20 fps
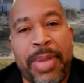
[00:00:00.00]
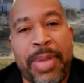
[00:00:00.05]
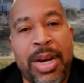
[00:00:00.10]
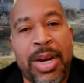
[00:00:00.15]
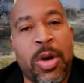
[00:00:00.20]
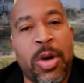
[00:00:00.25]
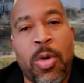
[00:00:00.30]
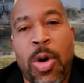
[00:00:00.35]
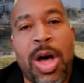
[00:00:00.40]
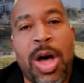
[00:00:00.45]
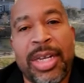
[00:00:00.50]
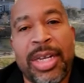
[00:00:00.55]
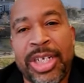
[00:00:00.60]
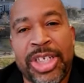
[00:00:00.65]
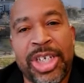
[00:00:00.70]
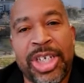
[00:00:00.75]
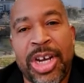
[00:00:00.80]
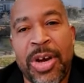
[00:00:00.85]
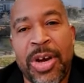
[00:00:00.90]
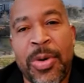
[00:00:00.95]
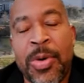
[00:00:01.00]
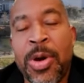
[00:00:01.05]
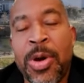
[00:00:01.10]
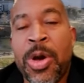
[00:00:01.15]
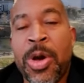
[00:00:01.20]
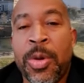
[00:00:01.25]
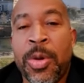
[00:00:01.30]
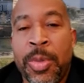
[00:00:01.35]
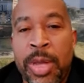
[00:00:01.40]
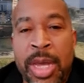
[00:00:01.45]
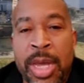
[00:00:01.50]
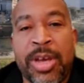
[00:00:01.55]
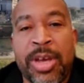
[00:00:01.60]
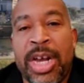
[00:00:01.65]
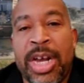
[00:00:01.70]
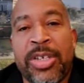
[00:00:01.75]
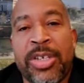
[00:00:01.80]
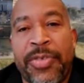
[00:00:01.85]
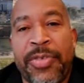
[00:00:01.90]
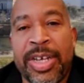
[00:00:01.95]
been a quality show. You can
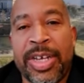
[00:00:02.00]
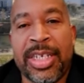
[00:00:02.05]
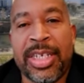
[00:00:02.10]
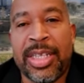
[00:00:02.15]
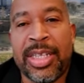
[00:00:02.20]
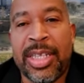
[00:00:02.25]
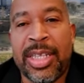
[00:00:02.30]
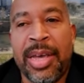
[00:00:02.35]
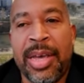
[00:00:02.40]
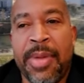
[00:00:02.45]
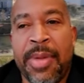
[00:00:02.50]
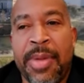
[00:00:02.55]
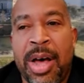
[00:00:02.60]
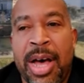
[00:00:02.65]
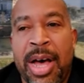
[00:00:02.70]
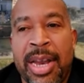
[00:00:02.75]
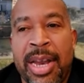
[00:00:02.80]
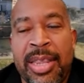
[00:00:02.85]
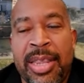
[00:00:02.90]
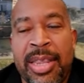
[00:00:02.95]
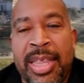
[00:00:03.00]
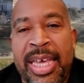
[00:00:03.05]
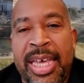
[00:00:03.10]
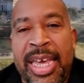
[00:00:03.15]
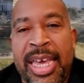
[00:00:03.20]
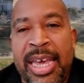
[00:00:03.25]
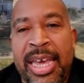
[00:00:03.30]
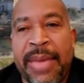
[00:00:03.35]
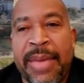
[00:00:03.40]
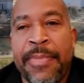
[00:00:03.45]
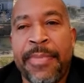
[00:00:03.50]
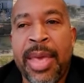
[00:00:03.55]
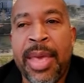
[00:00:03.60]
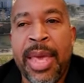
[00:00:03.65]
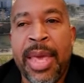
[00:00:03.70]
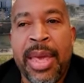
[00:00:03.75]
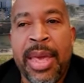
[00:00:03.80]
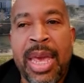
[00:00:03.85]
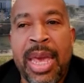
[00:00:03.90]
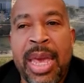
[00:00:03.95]
also visit them on the
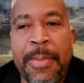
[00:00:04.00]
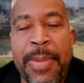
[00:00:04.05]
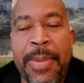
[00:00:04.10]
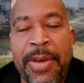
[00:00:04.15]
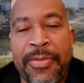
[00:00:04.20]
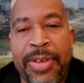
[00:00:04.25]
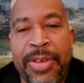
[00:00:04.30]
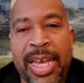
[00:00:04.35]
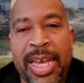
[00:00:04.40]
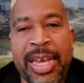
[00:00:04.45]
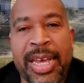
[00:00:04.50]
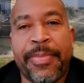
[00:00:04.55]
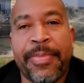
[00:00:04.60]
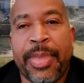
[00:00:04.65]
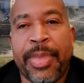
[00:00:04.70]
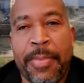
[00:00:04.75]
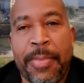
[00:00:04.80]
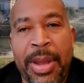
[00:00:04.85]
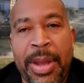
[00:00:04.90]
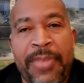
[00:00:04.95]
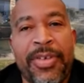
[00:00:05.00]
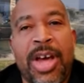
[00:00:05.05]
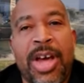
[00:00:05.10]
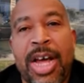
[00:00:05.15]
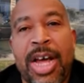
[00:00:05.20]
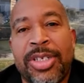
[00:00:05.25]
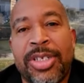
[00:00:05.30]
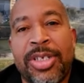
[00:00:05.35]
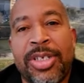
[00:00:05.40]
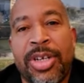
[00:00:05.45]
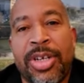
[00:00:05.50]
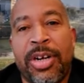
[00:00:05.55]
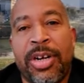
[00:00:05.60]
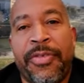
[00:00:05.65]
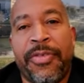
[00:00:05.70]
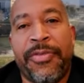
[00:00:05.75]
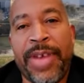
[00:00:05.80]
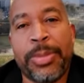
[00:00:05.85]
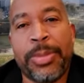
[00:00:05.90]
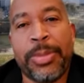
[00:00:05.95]
Epiphany Benefit Concert
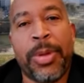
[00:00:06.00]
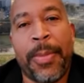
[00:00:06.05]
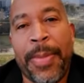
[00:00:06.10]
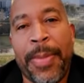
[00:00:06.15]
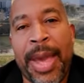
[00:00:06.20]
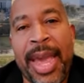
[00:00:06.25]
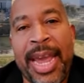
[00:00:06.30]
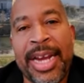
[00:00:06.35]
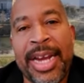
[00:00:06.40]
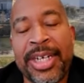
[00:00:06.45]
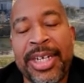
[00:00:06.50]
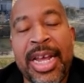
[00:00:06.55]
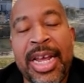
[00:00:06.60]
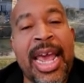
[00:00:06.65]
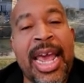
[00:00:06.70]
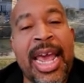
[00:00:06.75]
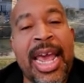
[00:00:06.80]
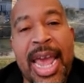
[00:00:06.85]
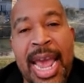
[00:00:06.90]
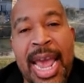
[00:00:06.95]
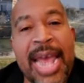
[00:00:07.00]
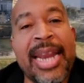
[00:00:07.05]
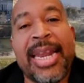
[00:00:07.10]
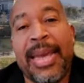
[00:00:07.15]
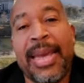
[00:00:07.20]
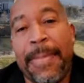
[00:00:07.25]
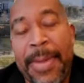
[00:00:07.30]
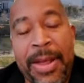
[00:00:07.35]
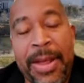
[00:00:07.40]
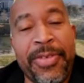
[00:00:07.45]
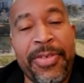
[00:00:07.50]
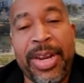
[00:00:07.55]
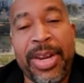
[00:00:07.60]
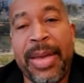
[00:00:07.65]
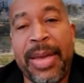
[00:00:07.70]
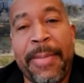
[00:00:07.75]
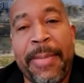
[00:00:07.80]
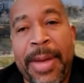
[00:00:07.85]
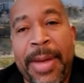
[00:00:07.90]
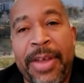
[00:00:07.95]
Facebook page and the
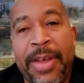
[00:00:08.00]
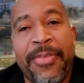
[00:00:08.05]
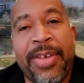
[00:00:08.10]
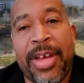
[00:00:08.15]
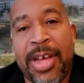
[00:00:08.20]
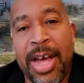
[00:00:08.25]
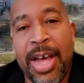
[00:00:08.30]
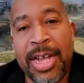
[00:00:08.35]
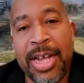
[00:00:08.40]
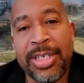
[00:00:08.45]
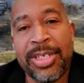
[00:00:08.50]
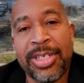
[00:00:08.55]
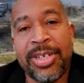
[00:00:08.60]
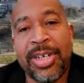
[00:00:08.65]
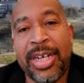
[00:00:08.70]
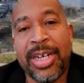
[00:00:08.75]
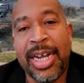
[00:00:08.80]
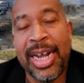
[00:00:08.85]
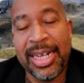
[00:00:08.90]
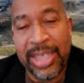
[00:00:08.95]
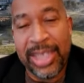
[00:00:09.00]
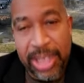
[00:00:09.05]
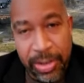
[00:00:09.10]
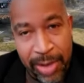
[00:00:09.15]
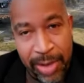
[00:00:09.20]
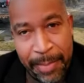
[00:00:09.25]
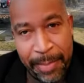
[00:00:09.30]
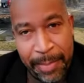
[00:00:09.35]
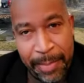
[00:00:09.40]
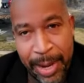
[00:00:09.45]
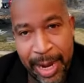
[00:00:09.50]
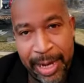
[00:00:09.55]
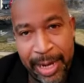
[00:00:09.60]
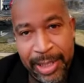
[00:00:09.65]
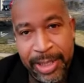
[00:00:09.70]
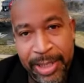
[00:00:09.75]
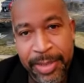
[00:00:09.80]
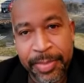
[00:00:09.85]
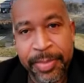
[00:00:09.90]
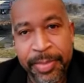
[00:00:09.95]
Epiphany Benefit Concert Instagram
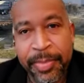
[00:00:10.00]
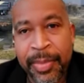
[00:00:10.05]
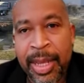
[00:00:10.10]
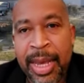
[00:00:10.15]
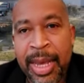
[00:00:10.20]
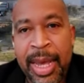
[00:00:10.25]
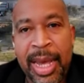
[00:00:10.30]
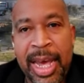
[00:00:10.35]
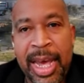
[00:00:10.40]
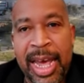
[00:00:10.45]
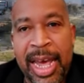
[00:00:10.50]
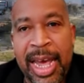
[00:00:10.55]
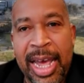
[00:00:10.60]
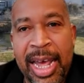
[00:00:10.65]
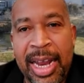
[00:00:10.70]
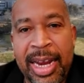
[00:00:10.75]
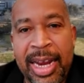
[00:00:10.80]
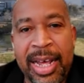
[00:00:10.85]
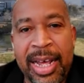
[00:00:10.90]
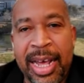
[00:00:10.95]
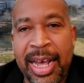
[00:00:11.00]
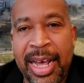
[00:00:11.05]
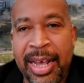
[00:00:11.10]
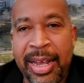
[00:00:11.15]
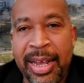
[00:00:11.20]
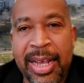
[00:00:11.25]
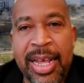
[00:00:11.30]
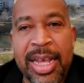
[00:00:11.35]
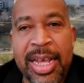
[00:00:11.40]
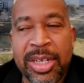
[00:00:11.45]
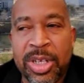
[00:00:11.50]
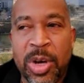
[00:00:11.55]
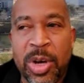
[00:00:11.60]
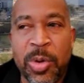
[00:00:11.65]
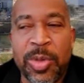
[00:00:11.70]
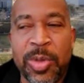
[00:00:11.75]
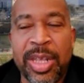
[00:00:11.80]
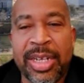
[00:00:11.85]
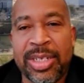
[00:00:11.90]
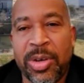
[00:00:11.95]
page. And
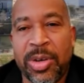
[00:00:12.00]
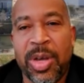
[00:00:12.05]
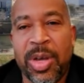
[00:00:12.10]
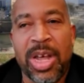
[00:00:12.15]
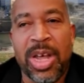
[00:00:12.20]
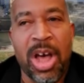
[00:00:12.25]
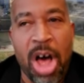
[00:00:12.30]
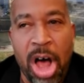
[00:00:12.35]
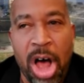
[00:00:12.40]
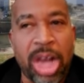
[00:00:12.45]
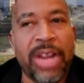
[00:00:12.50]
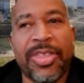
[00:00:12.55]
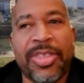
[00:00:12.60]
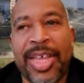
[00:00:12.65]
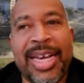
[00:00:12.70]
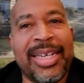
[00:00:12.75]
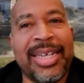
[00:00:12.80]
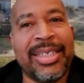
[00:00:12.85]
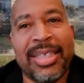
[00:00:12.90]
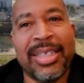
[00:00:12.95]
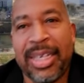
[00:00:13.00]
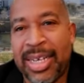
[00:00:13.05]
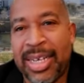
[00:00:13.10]
so all the things,